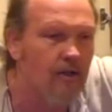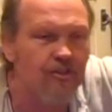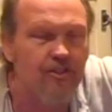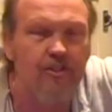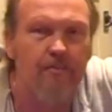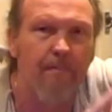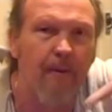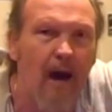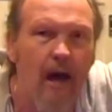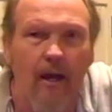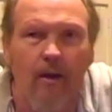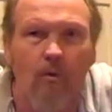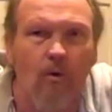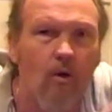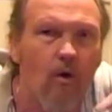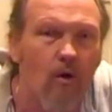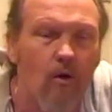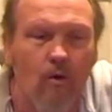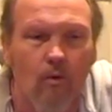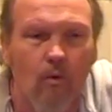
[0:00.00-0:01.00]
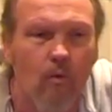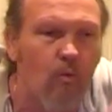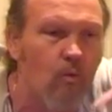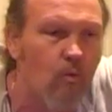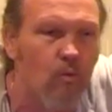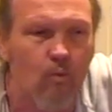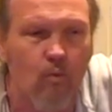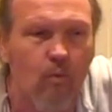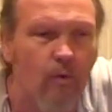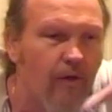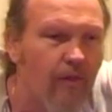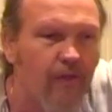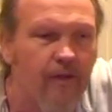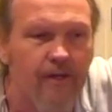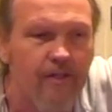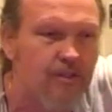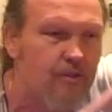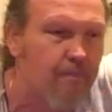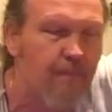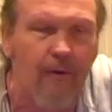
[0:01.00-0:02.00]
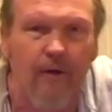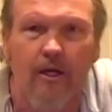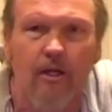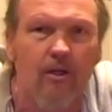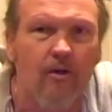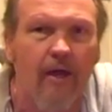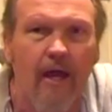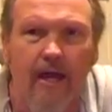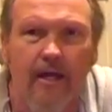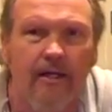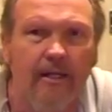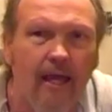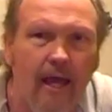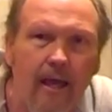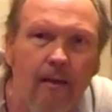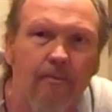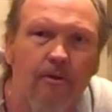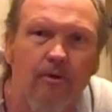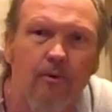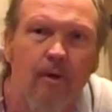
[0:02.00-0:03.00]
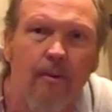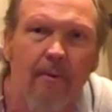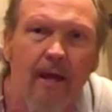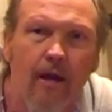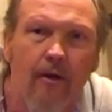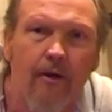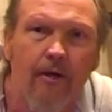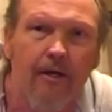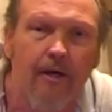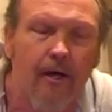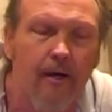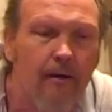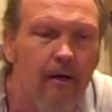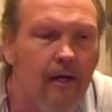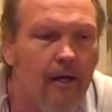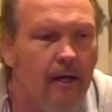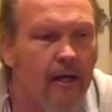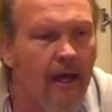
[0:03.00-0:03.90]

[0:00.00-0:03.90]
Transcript: spiral with the sprinkler head came to America,